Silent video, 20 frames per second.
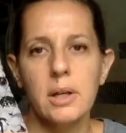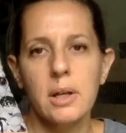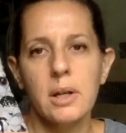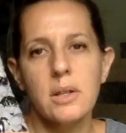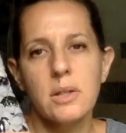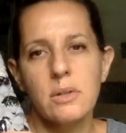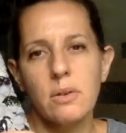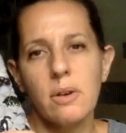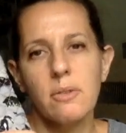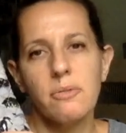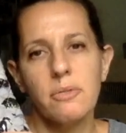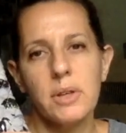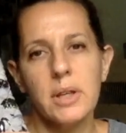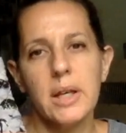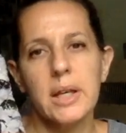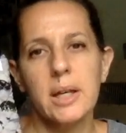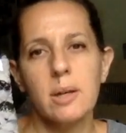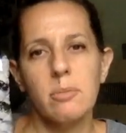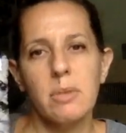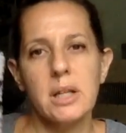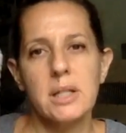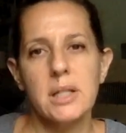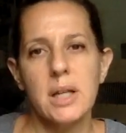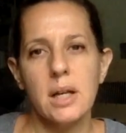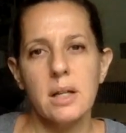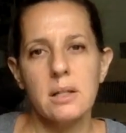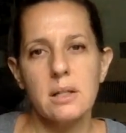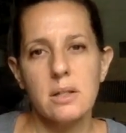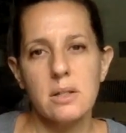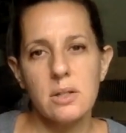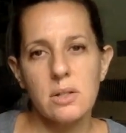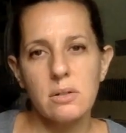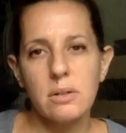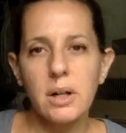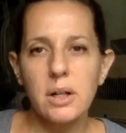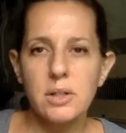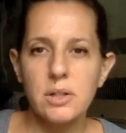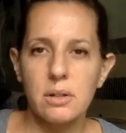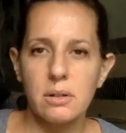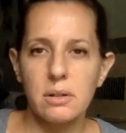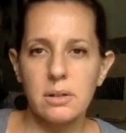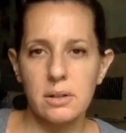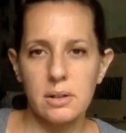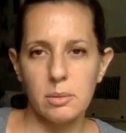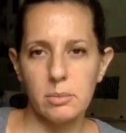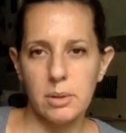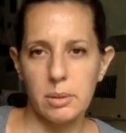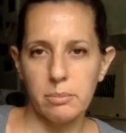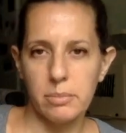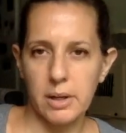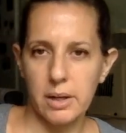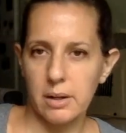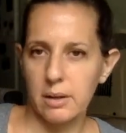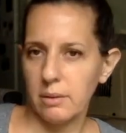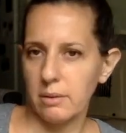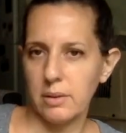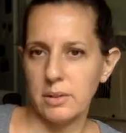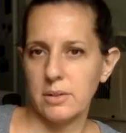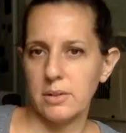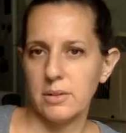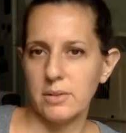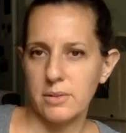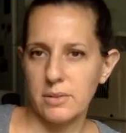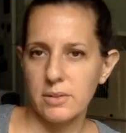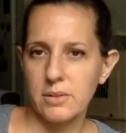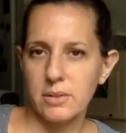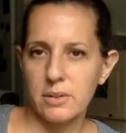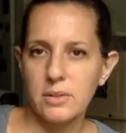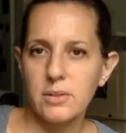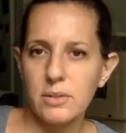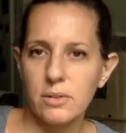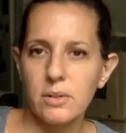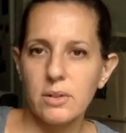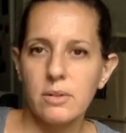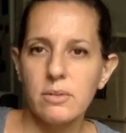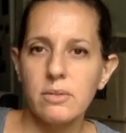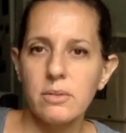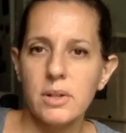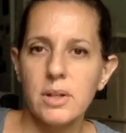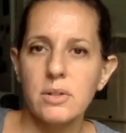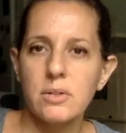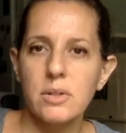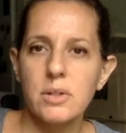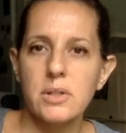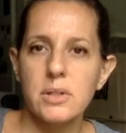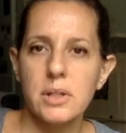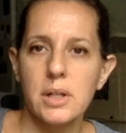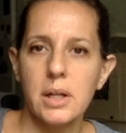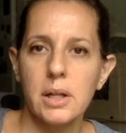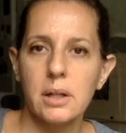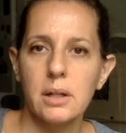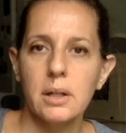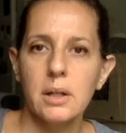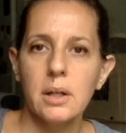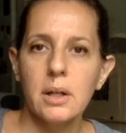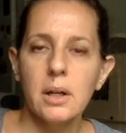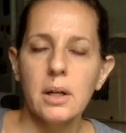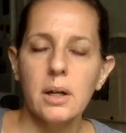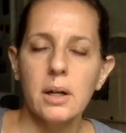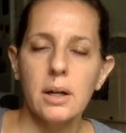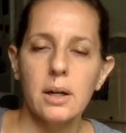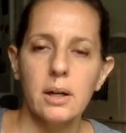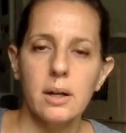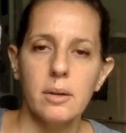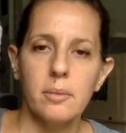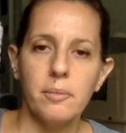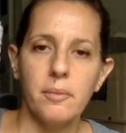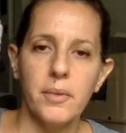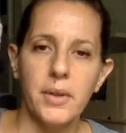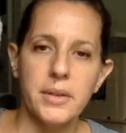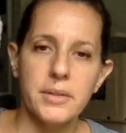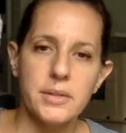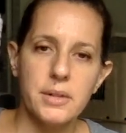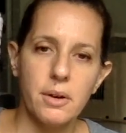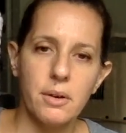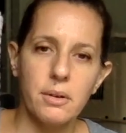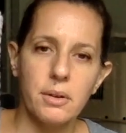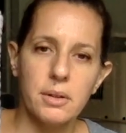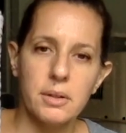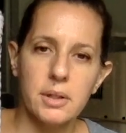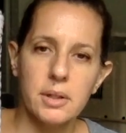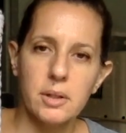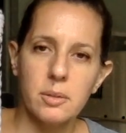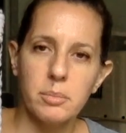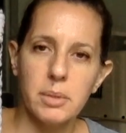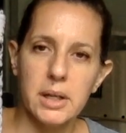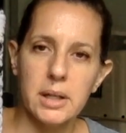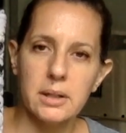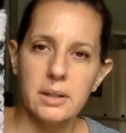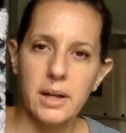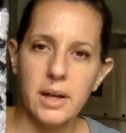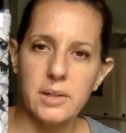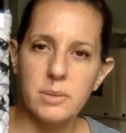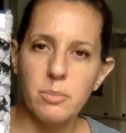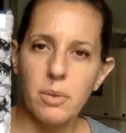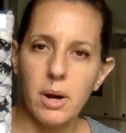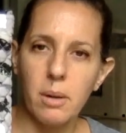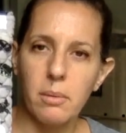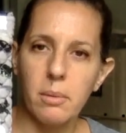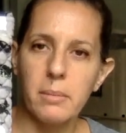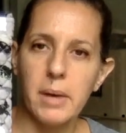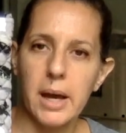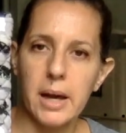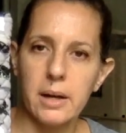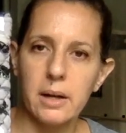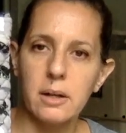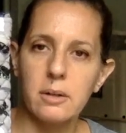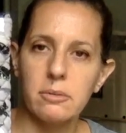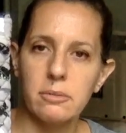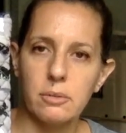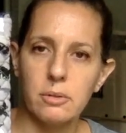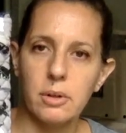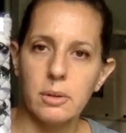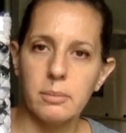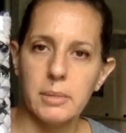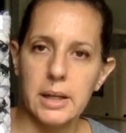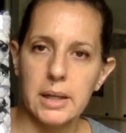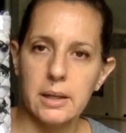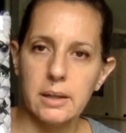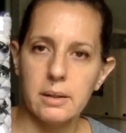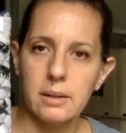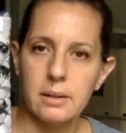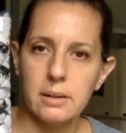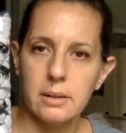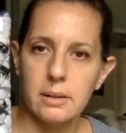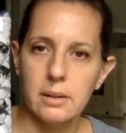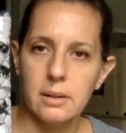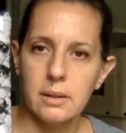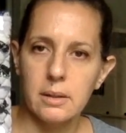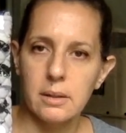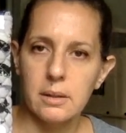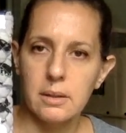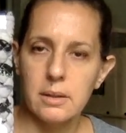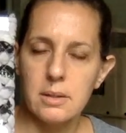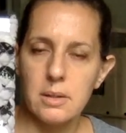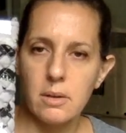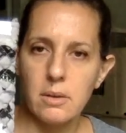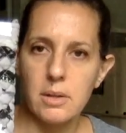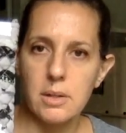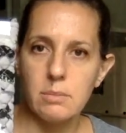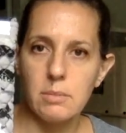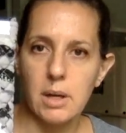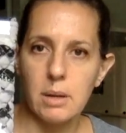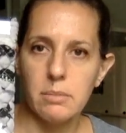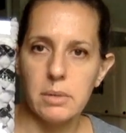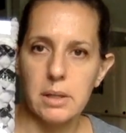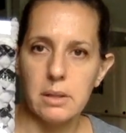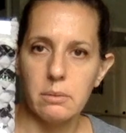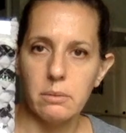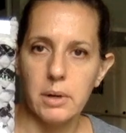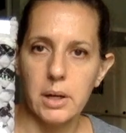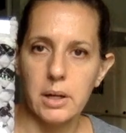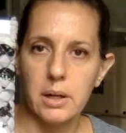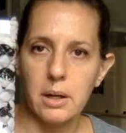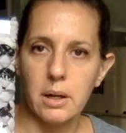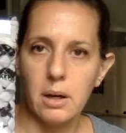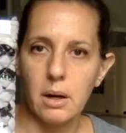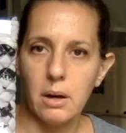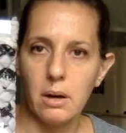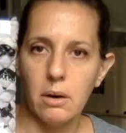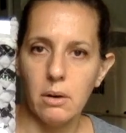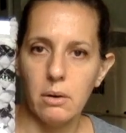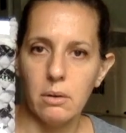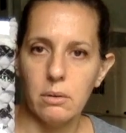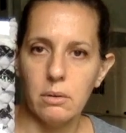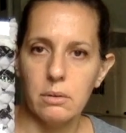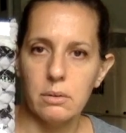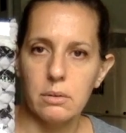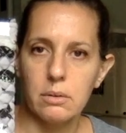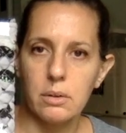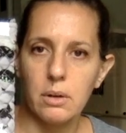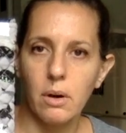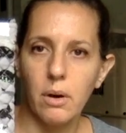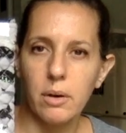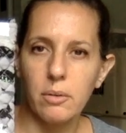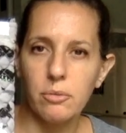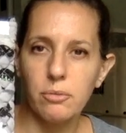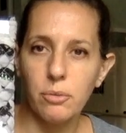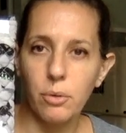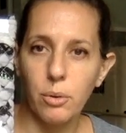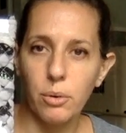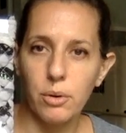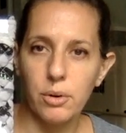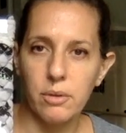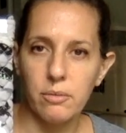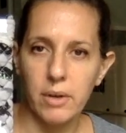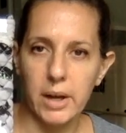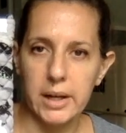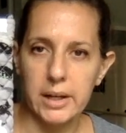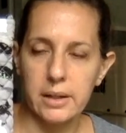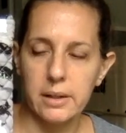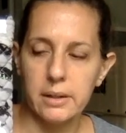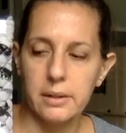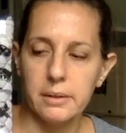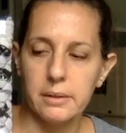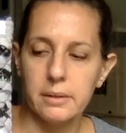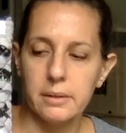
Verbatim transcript: So I feel like it maintains its structure a little bit better, which is sort of interesting. Um, and so a little bit less problematic for me. So this might be the way to go going forward if I can